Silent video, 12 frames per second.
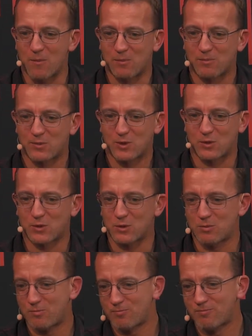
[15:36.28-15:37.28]
So
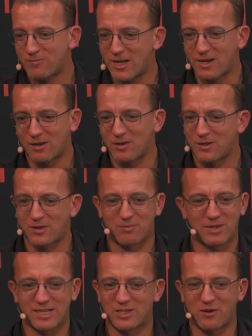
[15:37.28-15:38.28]
yeah,
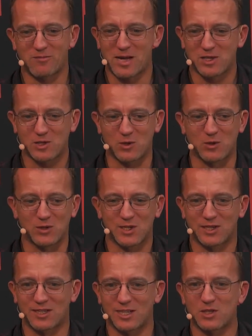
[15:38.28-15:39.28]
plenty of milestones,
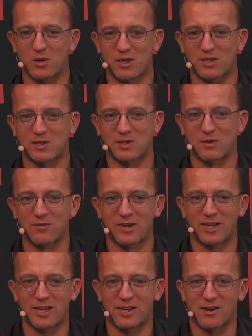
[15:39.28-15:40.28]
and that's why it's a
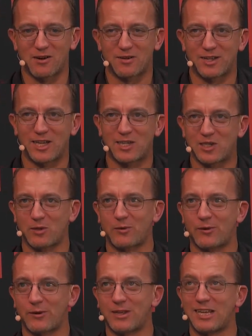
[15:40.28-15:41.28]
very
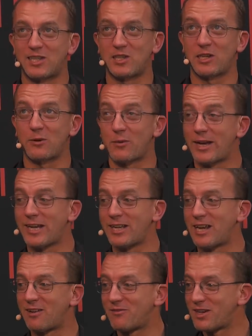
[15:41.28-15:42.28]
exhilarating
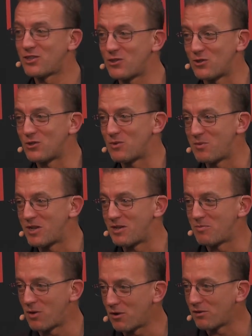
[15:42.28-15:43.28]
adventure to be
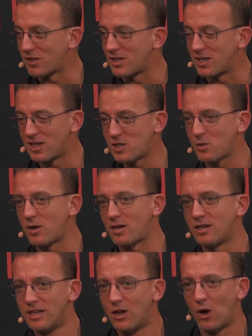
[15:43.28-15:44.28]
part of it. And that's why
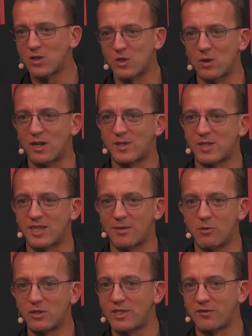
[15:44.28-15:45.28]
also I stay
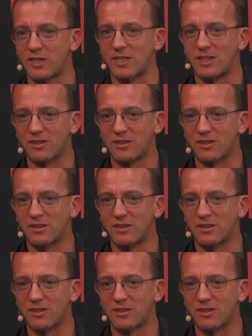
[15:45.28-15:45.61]
motivated.